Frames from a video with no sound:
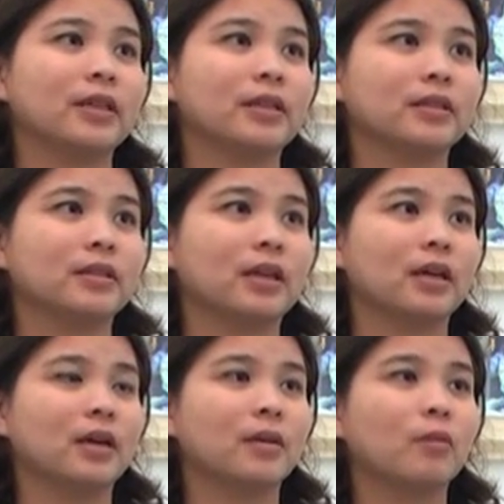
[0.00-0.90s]
is
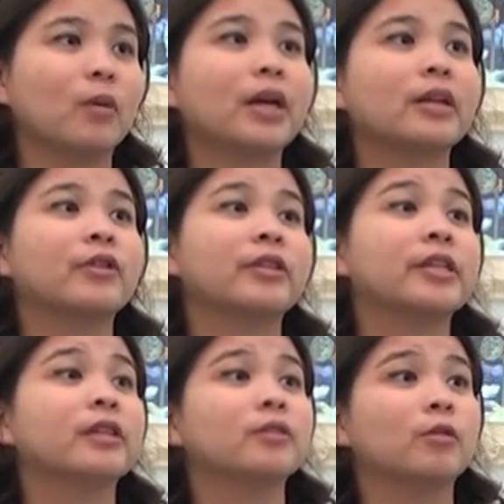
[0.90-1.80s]

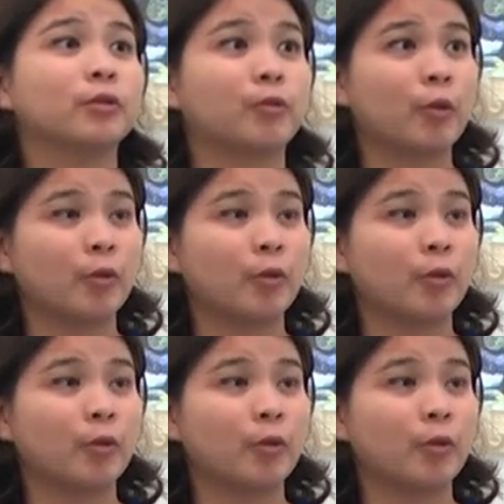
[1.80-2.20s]
100 years old